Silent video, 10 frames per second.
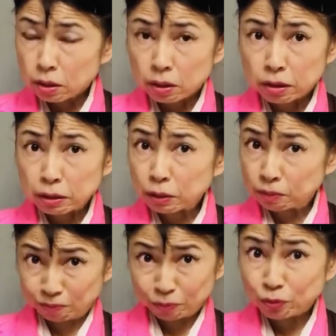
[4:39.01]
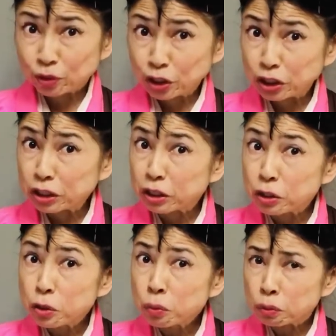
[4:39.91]
that she can
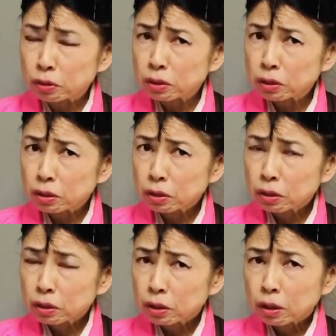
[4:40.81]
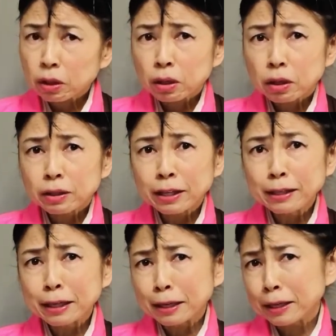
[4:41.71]
use.
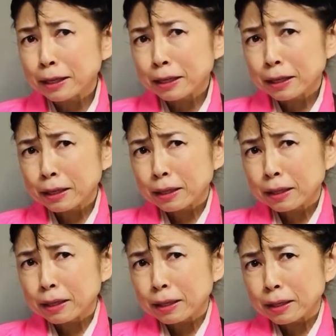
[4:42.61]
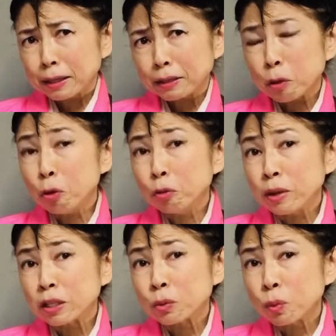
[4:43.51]
Then the old
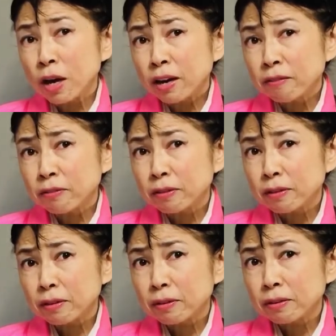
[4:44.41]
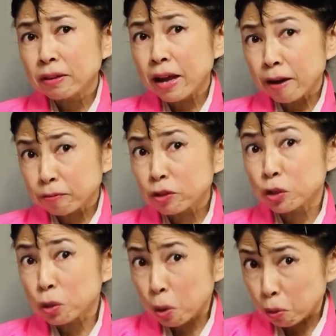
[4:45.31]
man's wife did happen
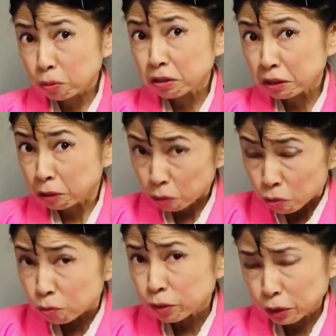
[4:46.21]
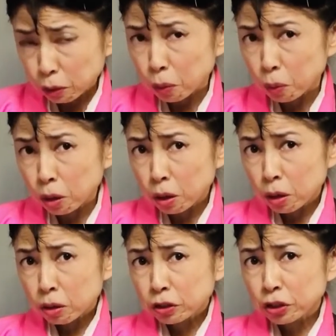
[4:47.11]
to own the loom, so
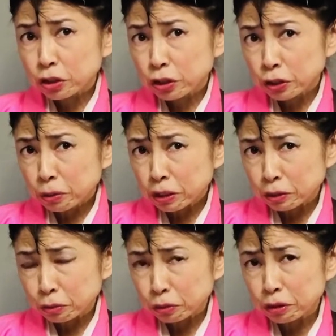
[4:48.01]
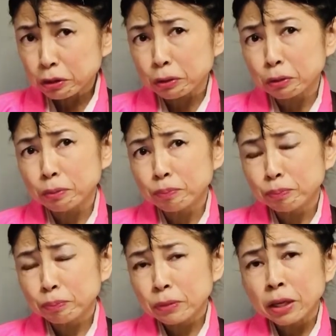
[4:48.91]
she showed it to the girl.
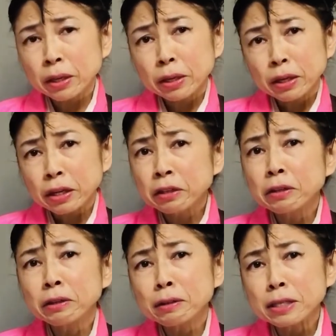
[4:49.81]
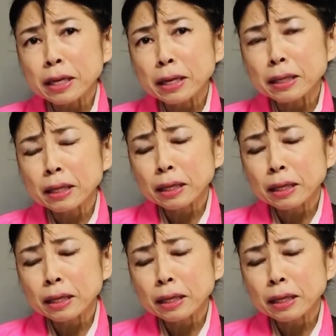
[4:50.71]
And the girl said,